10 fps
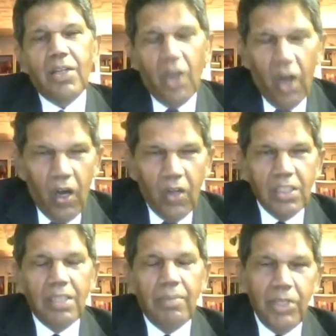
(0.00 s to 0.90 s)

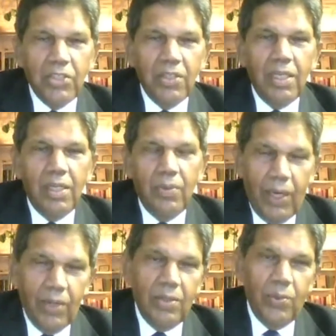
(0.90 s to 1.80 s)
cause, the mission
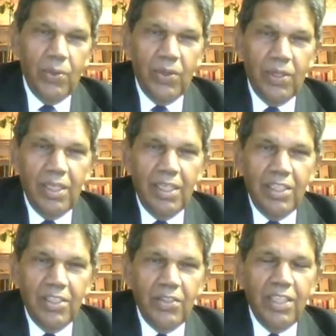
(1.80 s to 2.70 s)
around the world?
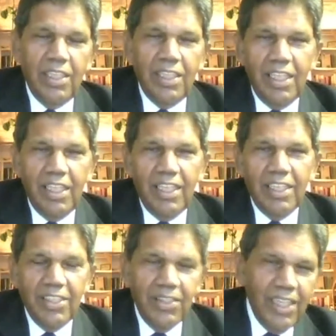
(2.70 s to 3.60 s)
So there
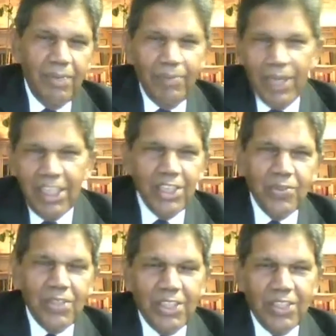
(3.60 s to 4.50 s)
are many
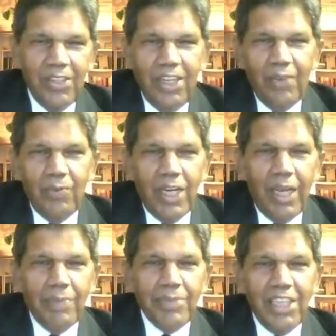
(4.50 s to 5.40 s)
issues there. So what
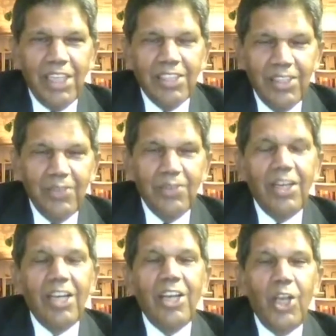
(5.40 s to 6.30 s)
I'm saying to you,
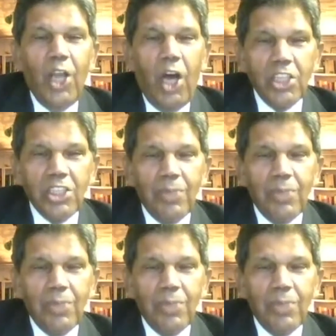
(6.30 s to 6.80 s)
launch a